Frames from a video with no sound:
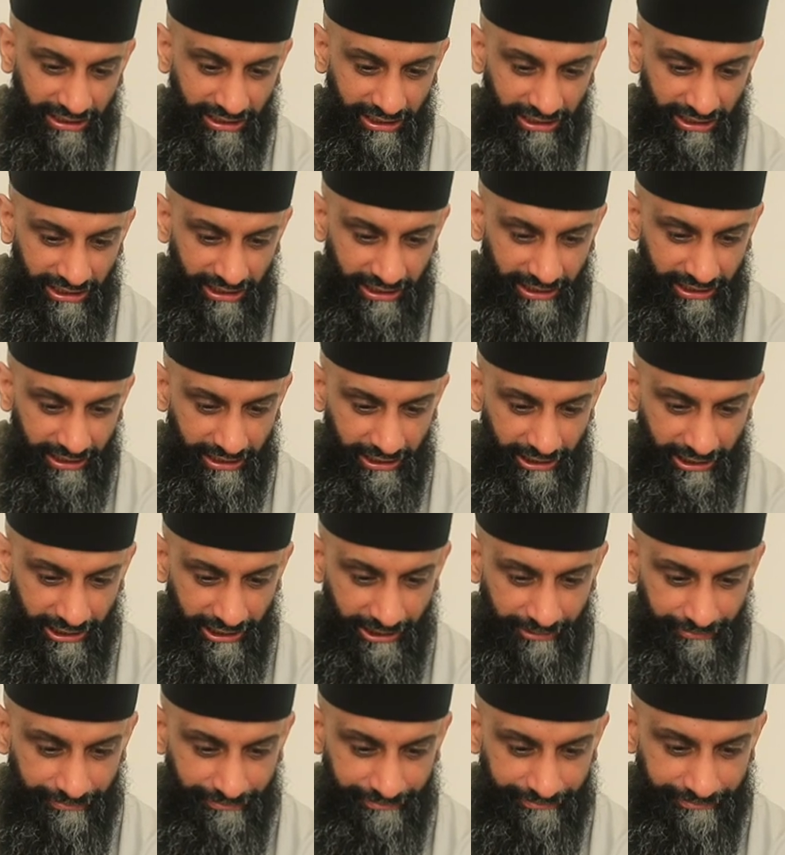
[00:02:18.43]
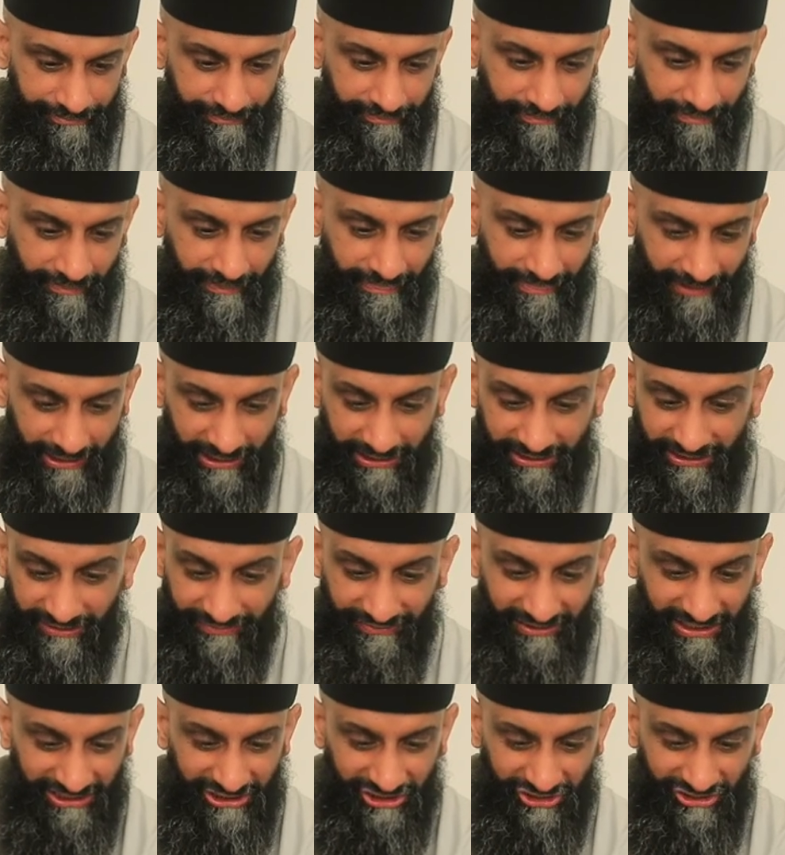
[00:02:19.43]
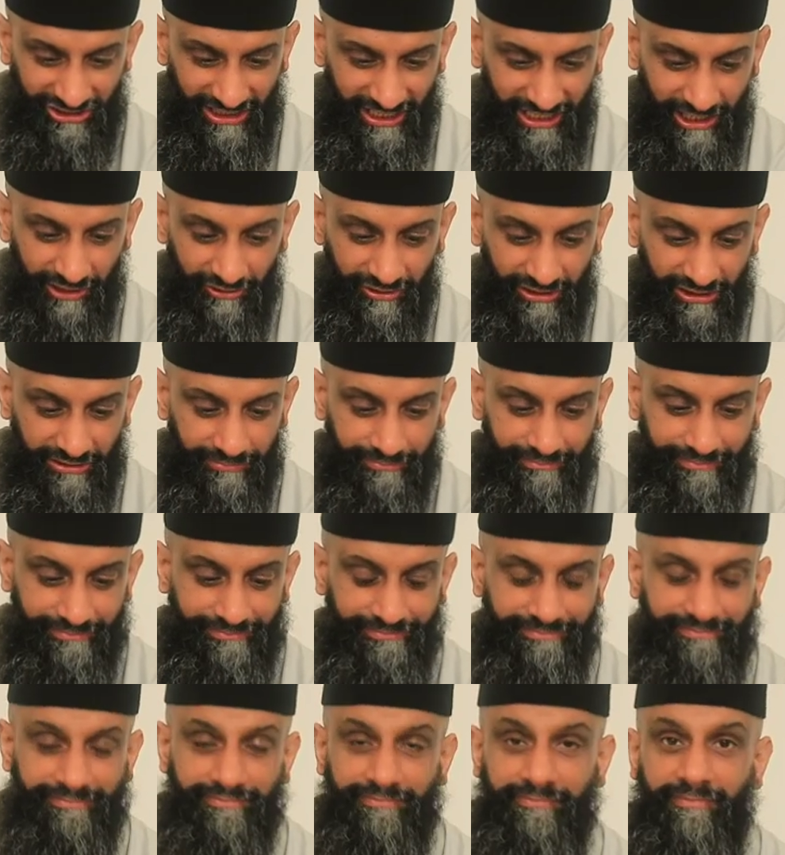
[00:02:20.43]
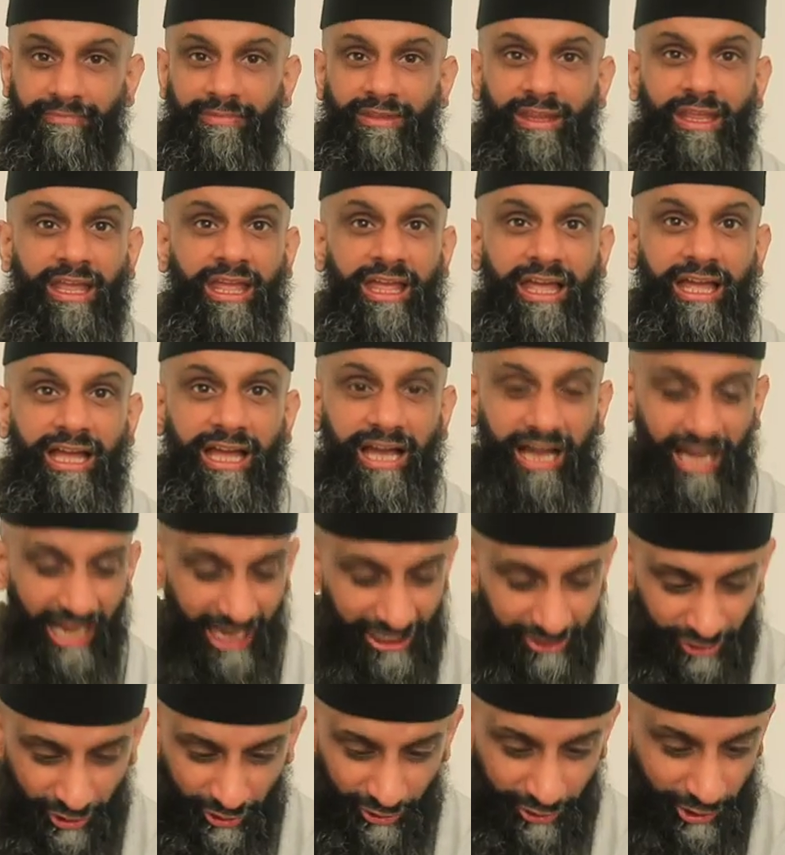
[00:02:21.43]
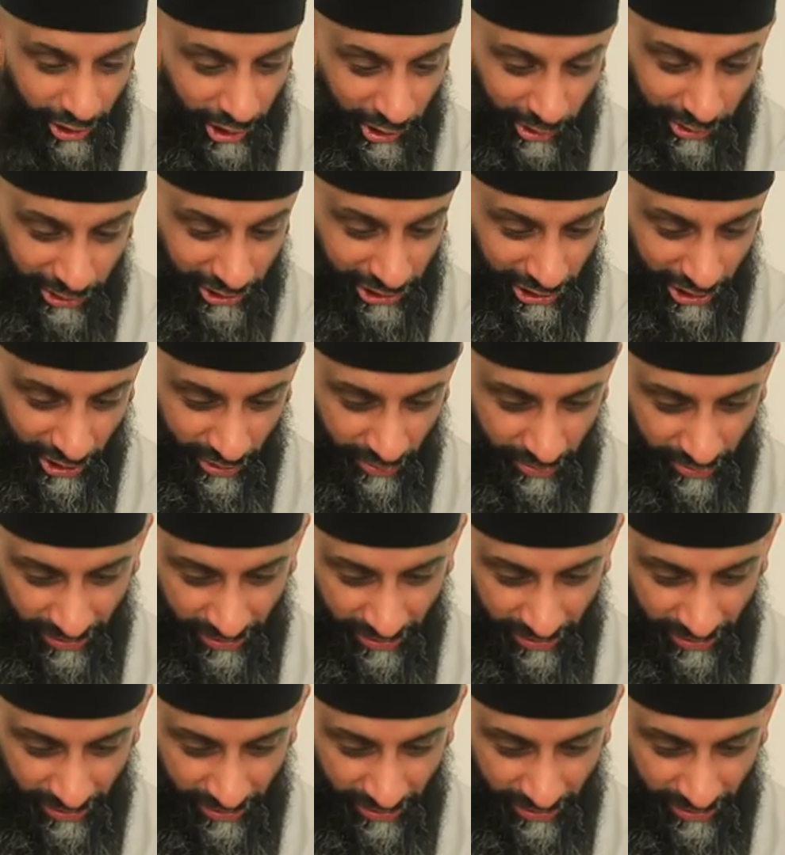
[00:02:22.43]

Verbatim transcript: Um, is it vegetarian? I don't know, you know.